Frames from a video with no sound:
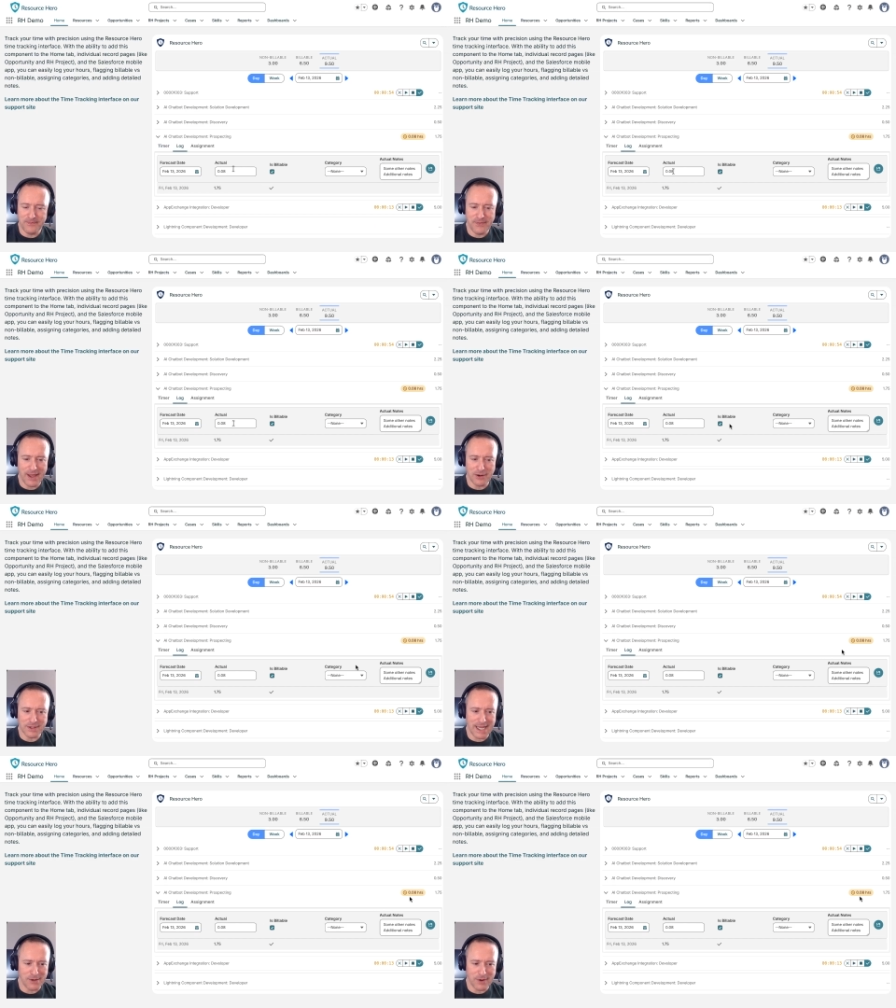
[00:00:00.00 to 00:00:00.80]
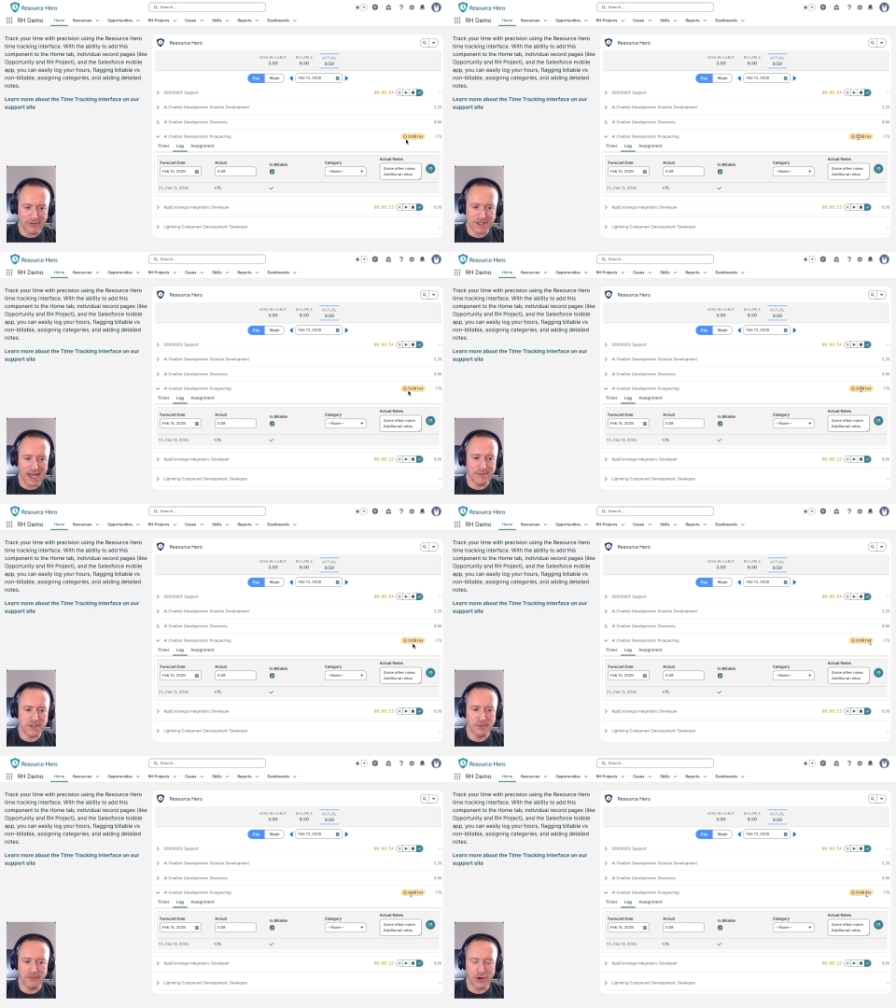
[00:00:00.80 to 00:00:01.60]
It'll take whatever time
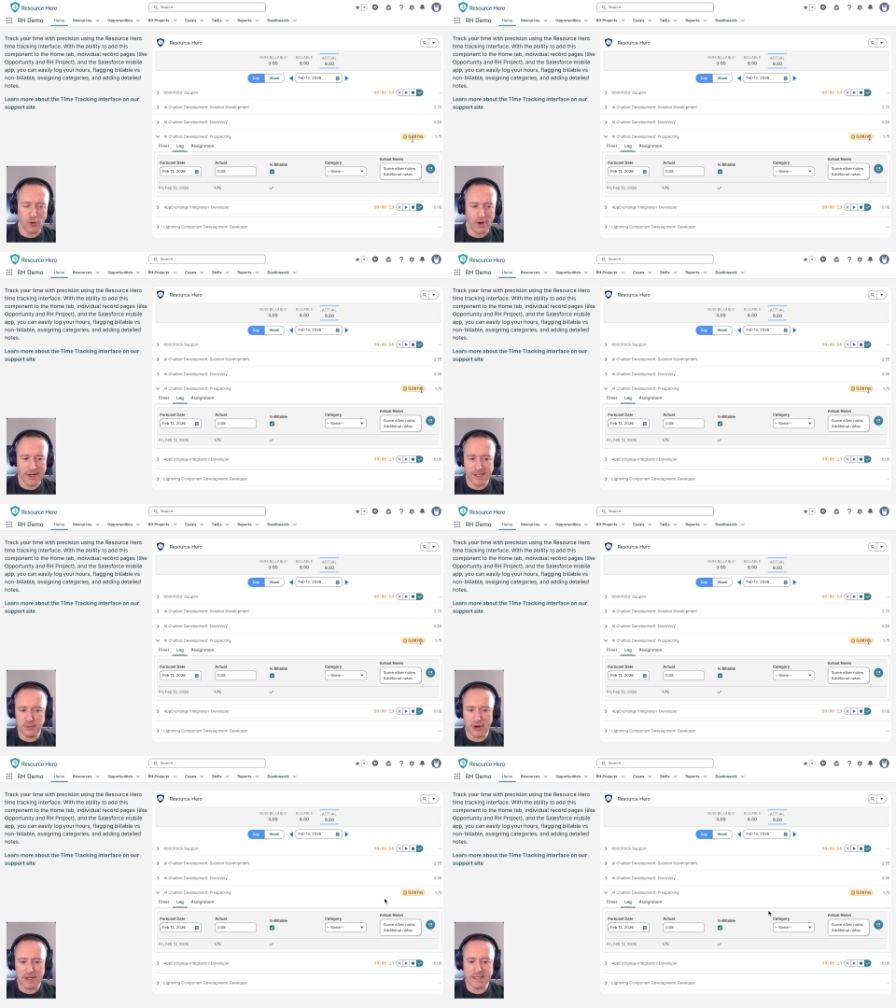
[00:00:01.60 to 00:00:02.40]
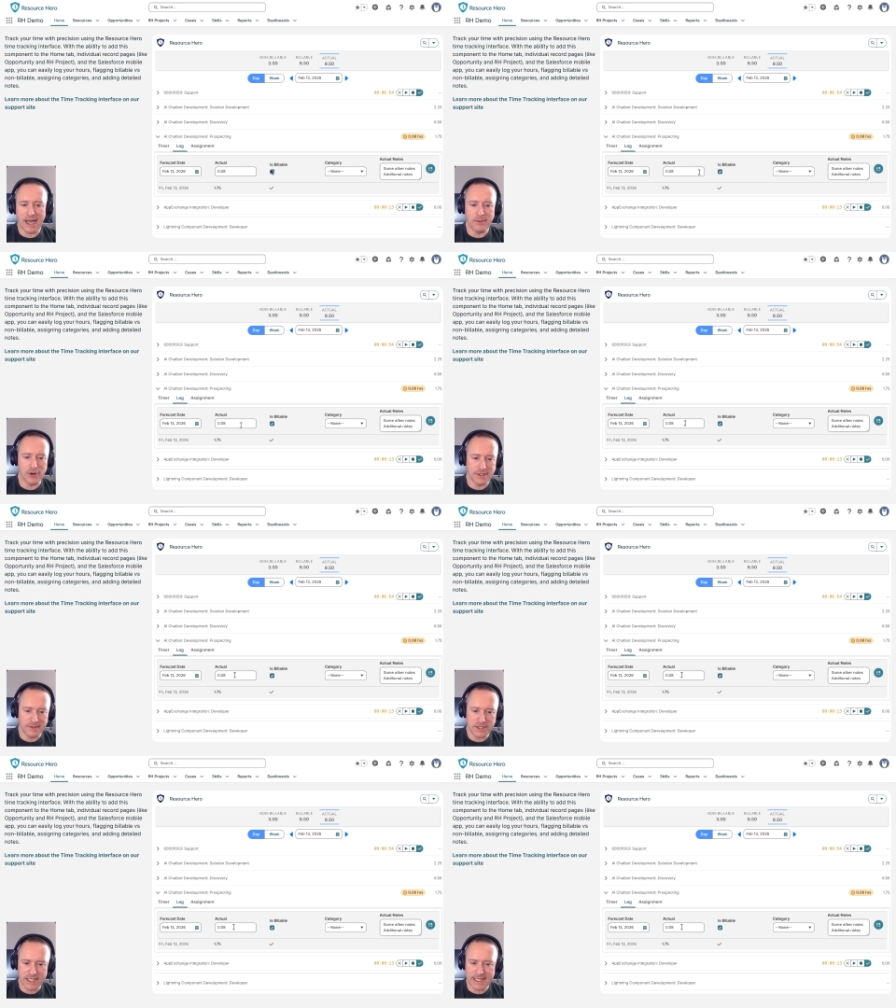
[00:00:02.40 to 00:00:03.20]
has been recorded as part of the timer,
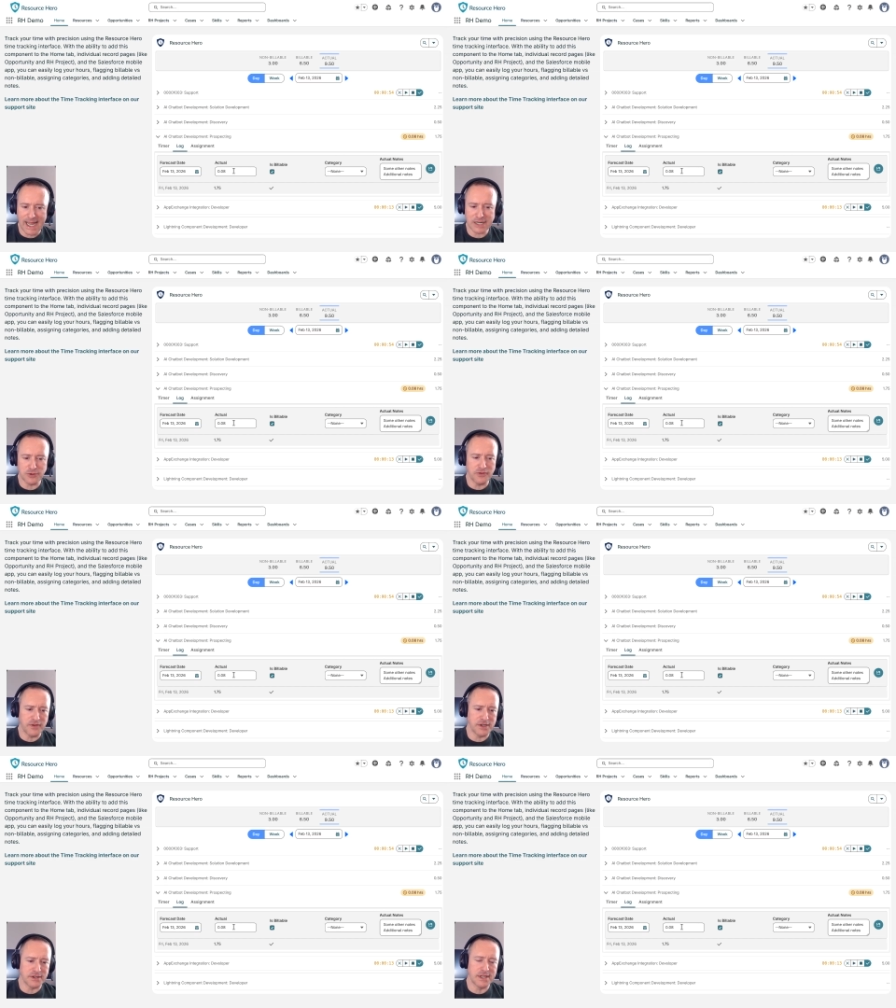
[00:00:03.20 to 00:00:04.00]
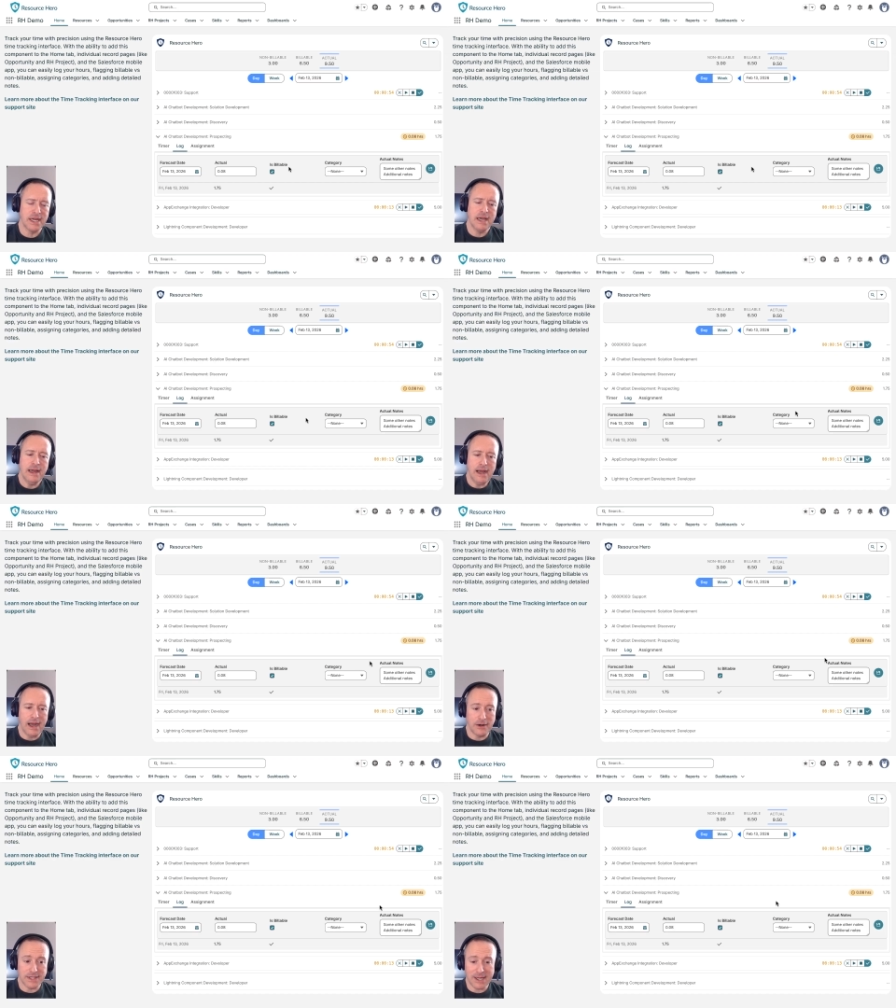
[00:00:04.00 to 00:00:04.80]
dumps it in the actual field.
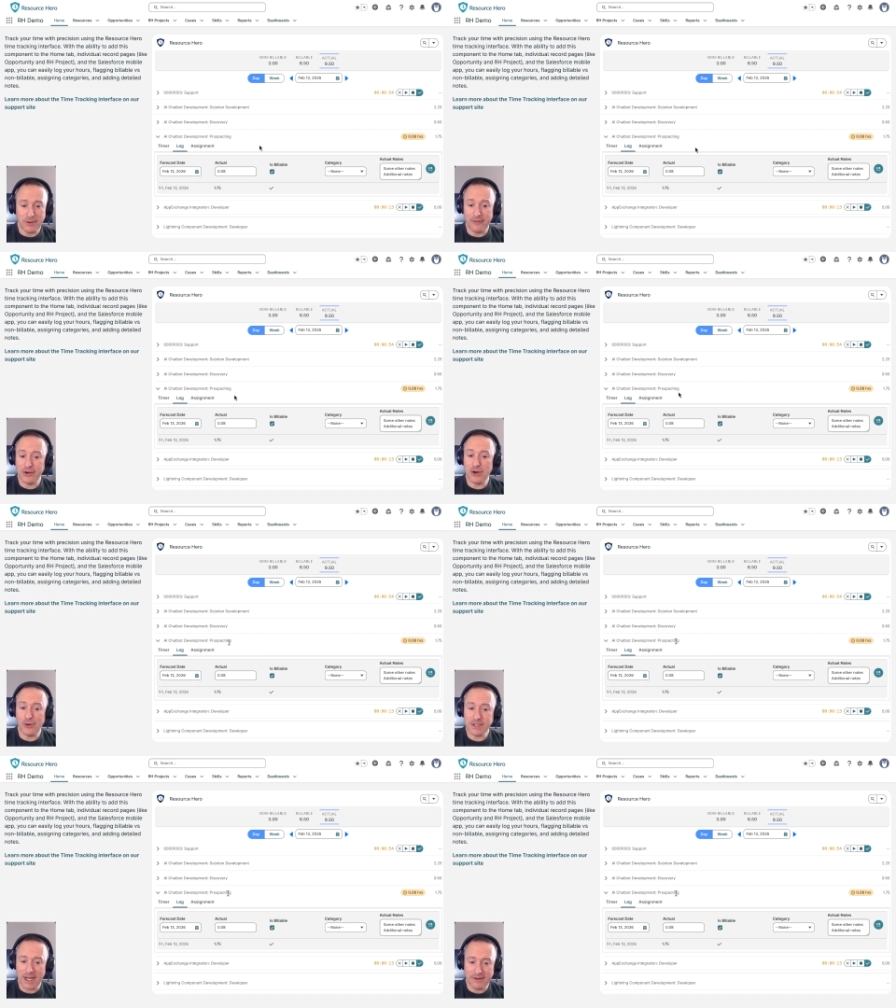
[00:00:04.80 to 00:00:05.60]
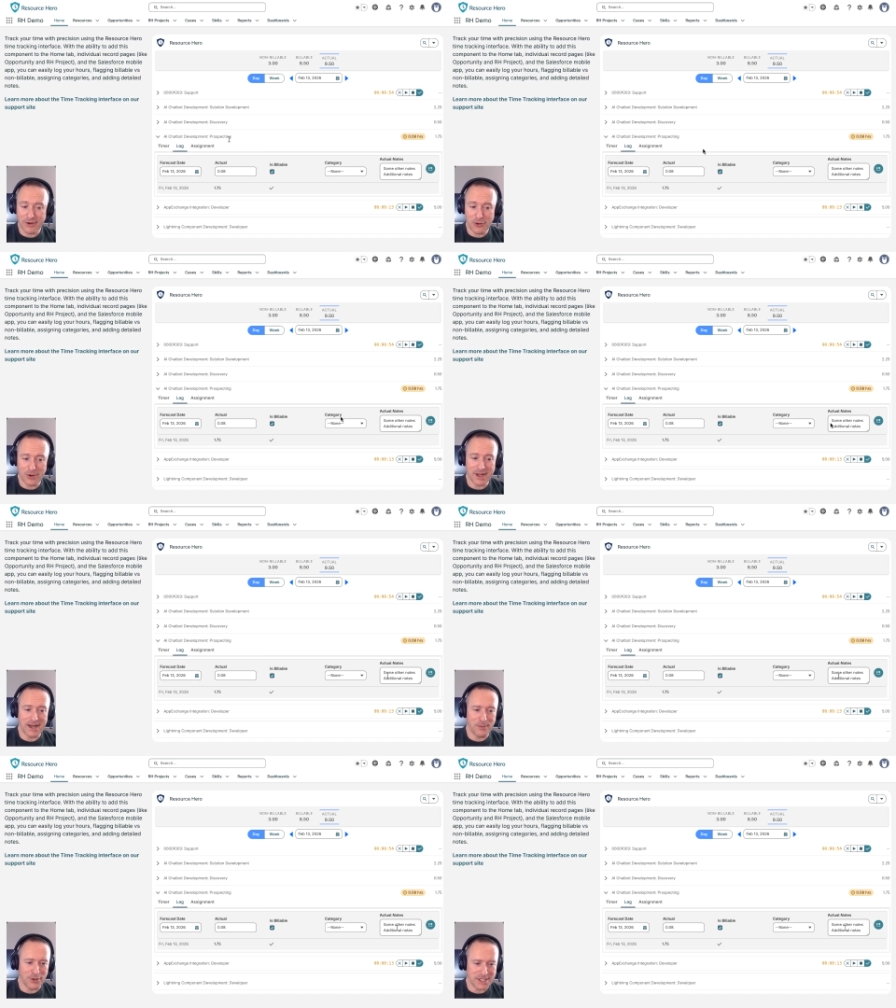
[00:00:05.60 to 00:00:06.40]
It'll take whatever notes I'd
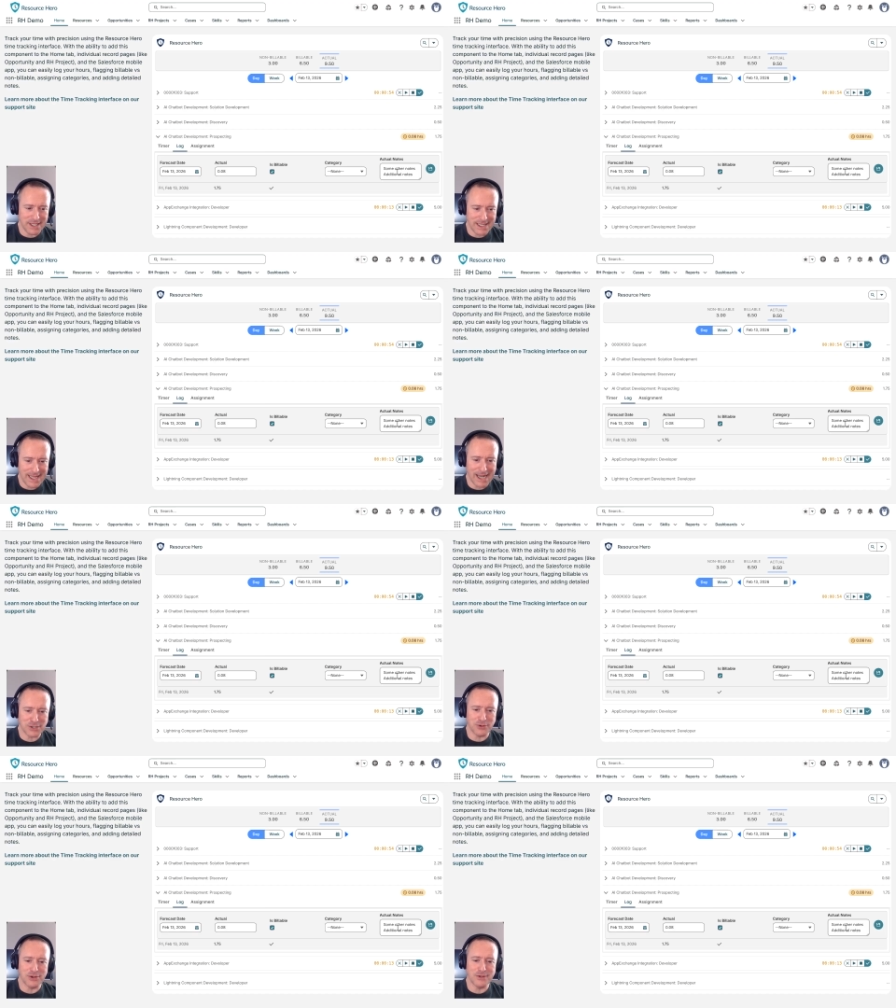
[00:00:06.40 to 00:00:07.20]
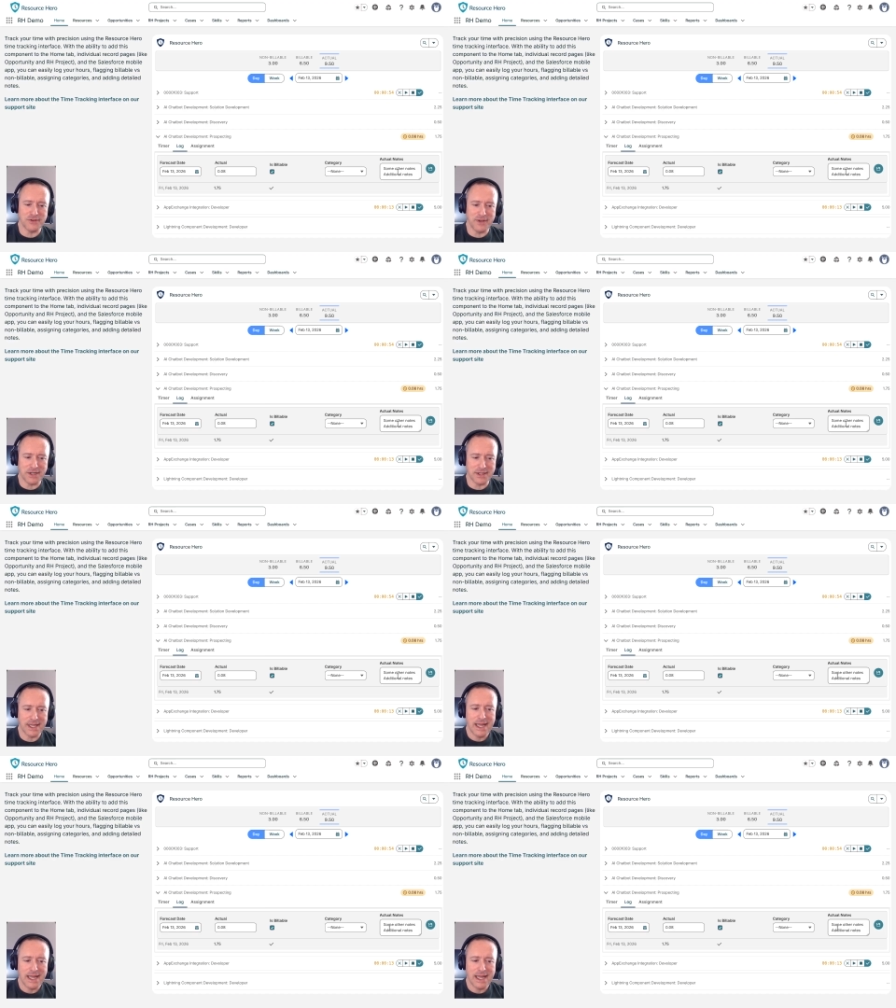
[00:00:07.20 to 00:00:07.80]
recorded, it puts into the actual notes field.